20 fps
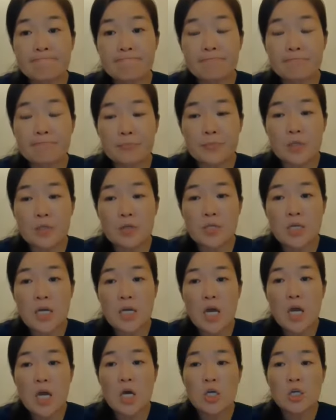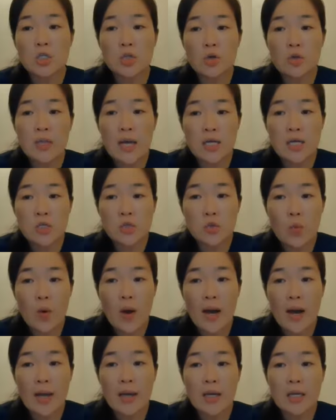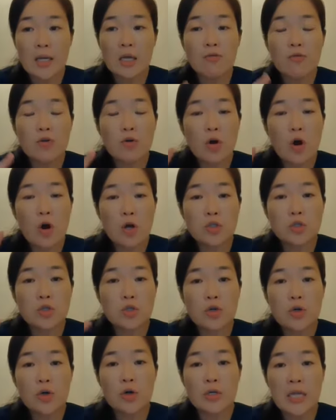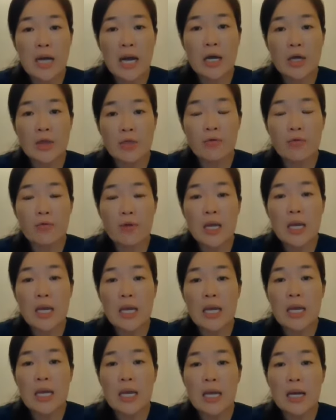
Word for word: You see? So that is why if you control your dietary